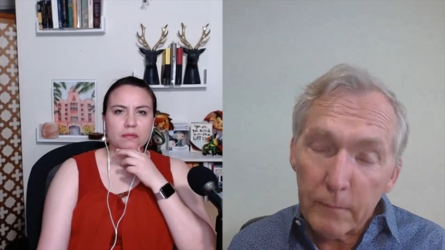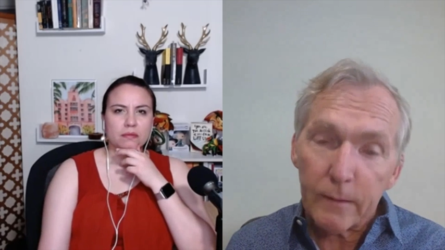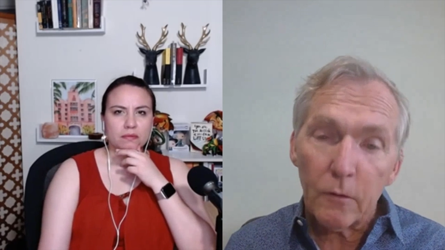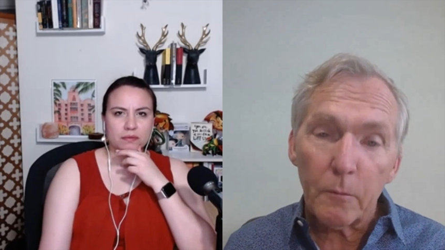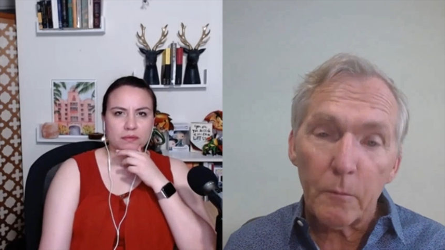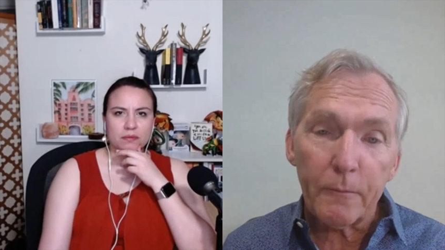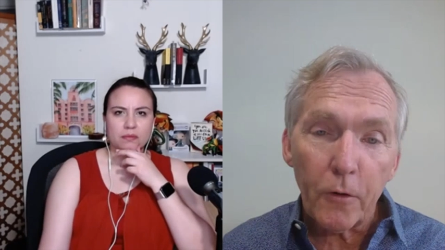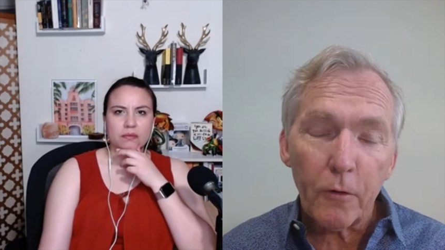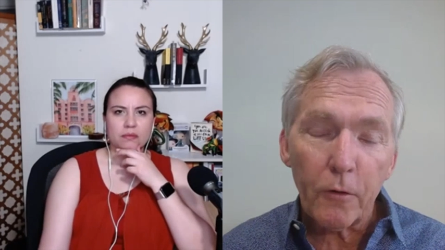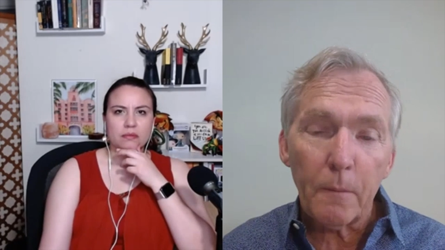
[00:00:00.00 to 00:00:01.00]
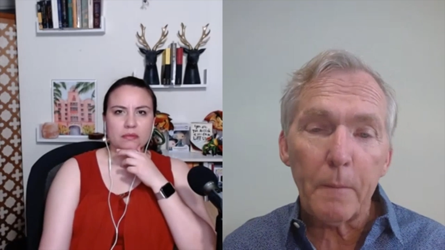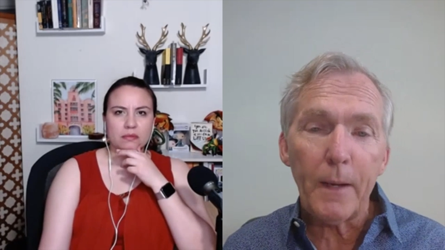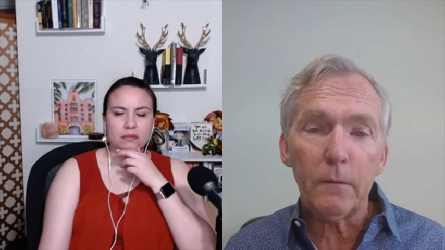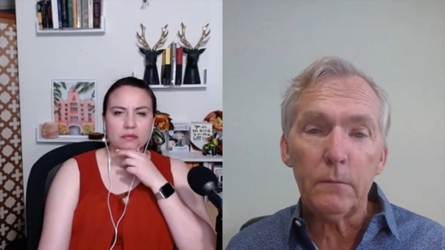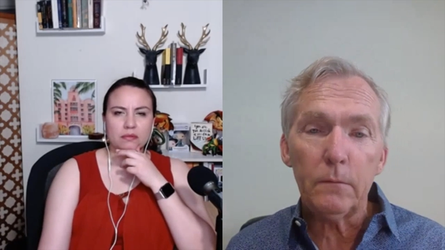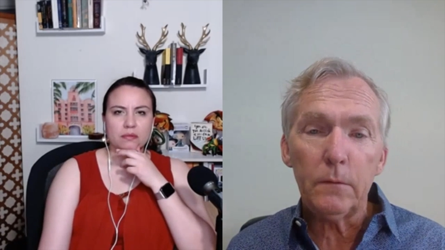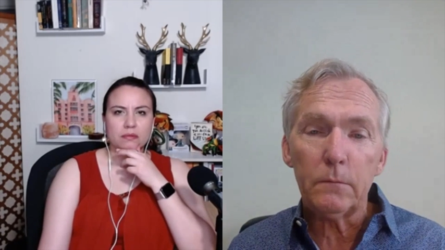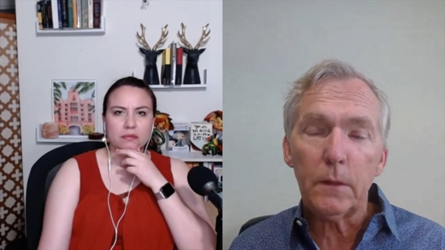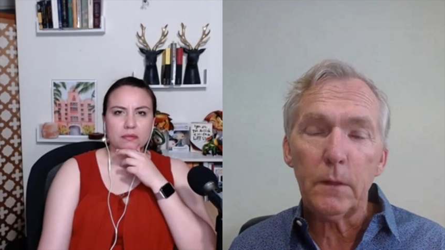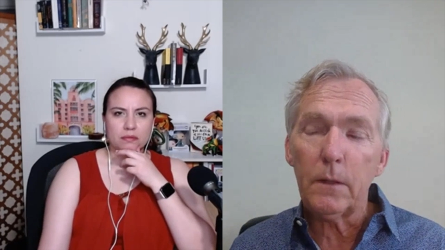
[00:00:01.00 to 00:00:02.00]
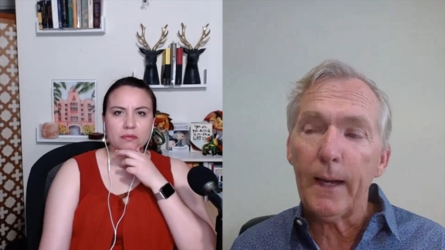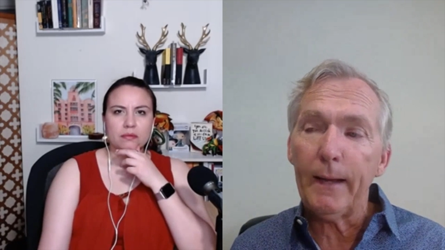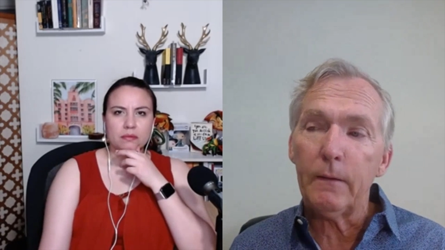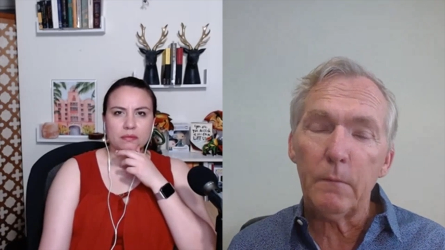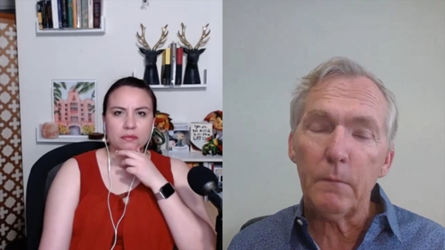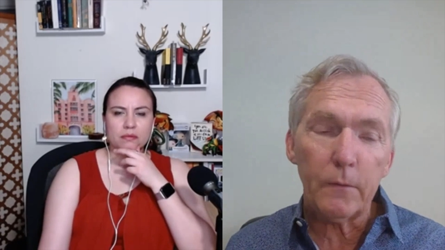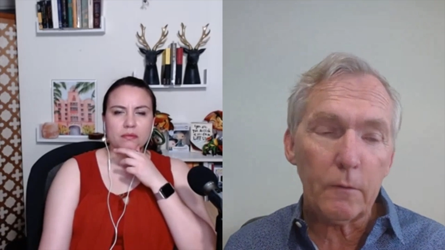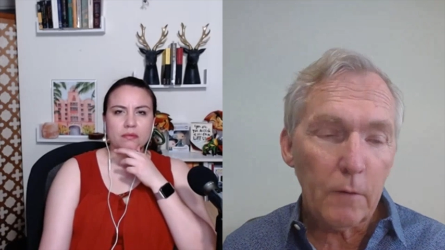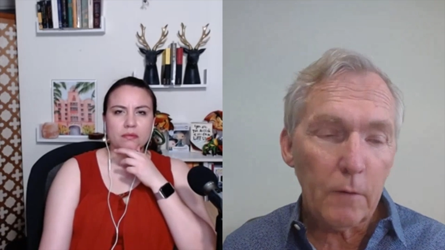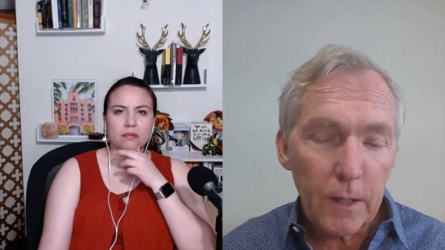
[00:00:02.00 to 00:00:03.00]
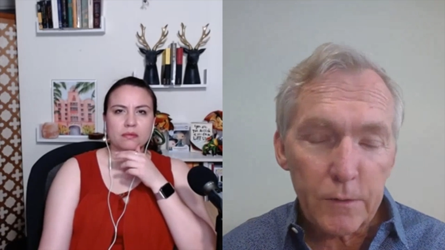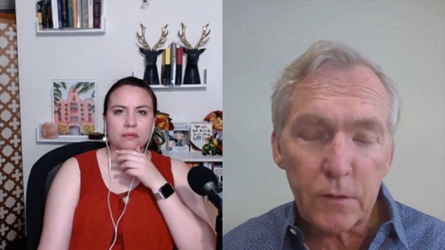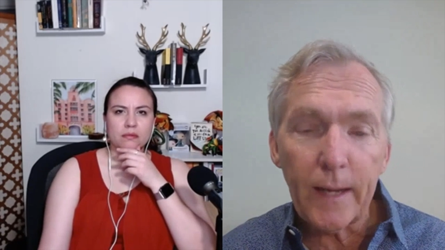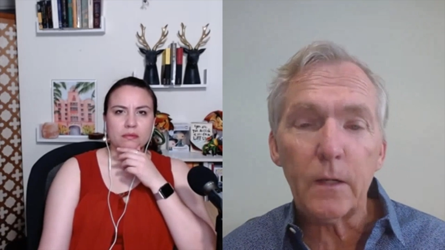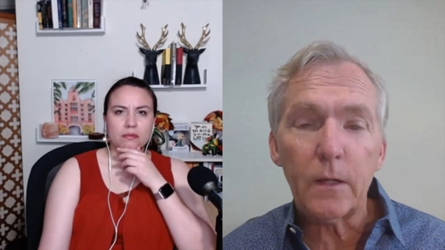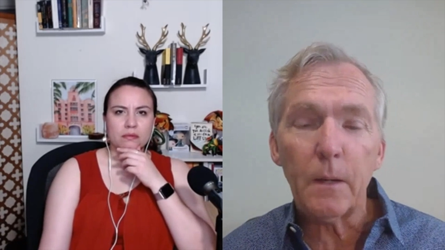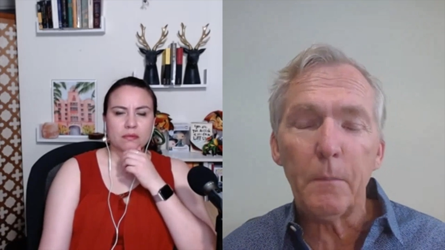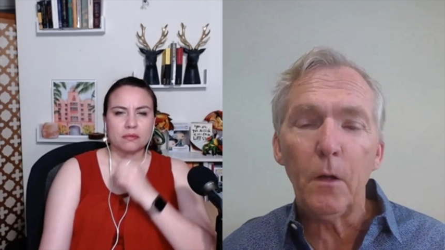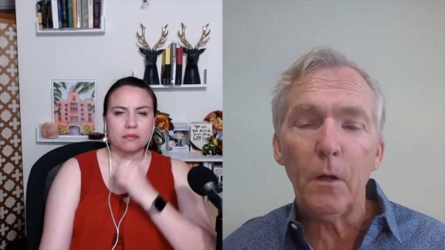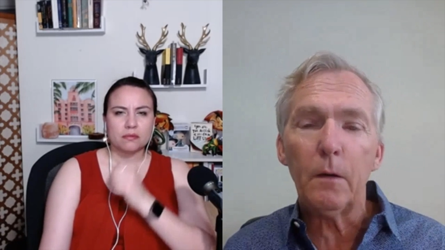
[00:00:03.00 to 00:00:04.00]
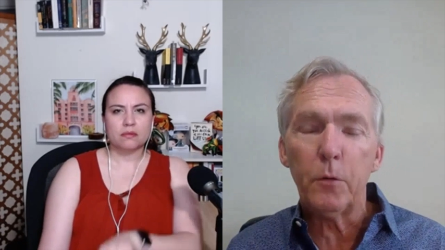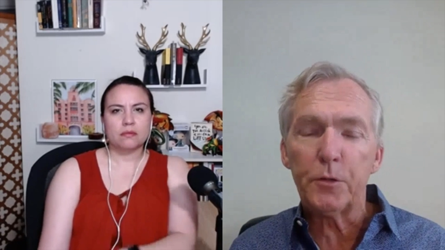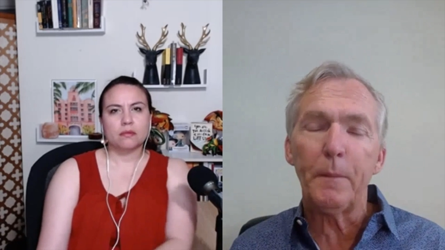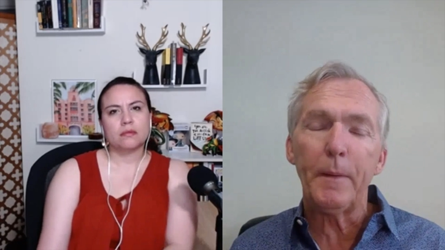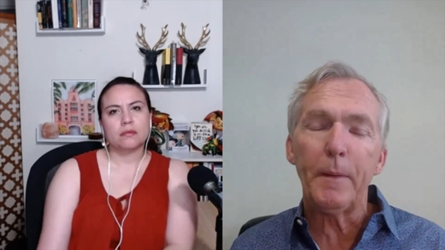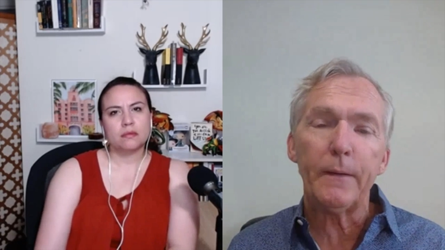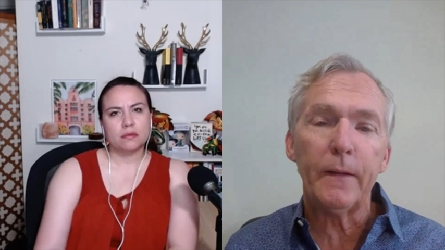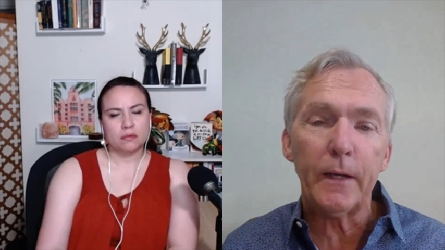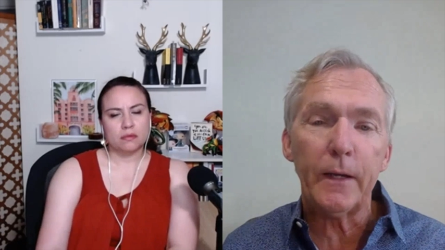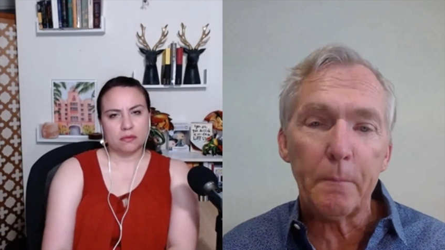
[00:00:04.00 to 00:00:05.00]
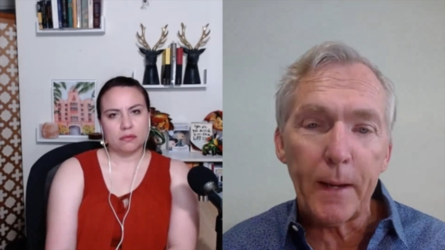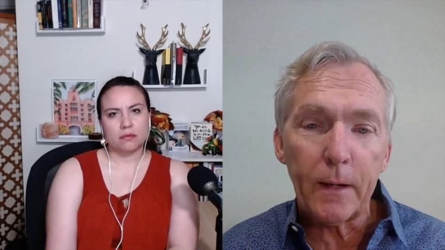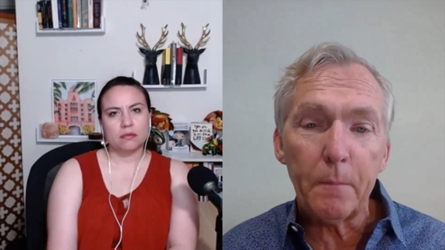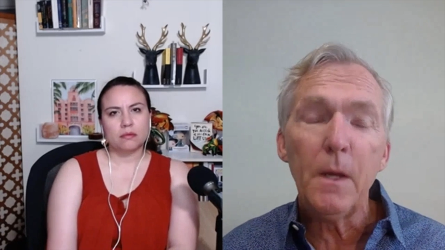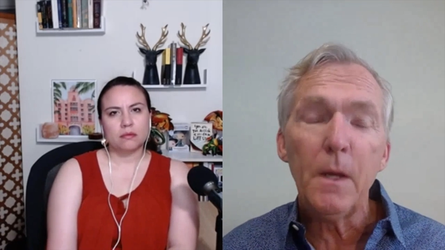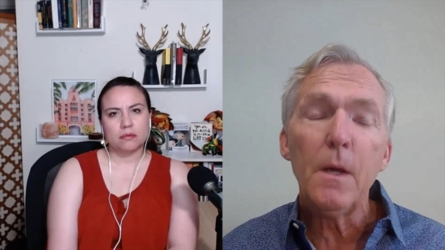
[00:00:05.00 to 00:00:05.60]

Speaker 1: make it a little bit further up the mountain, and then another rock slide would come along, push me back, and then I get back up.